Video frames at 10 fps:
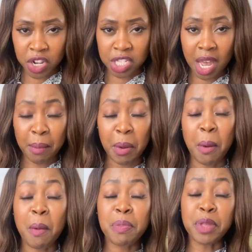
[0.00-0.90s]

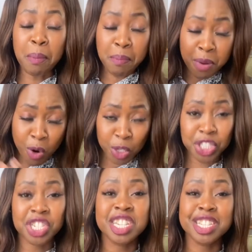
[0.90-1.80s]
example. The
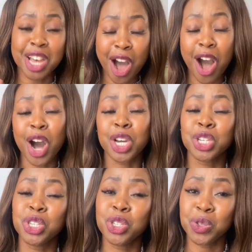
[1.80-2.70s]
portions are
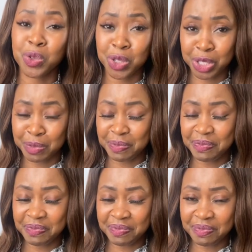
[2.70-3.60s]
huge.
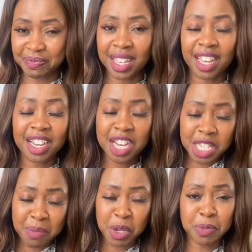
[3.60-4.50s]

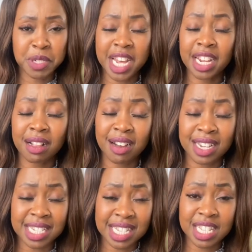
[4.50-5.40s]
Kirstenbosch Botanical
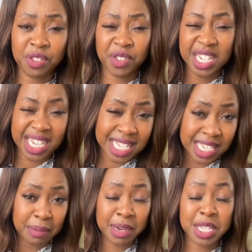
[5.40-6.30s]
Gardens is a
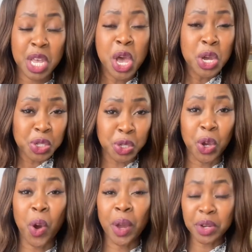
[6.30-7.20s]
fantastic place to
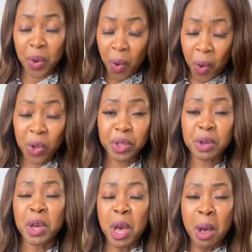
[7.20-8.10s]
go, and all
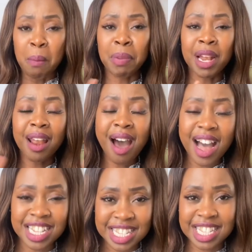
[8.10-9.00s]
the
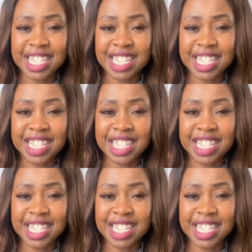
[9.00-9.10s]
plants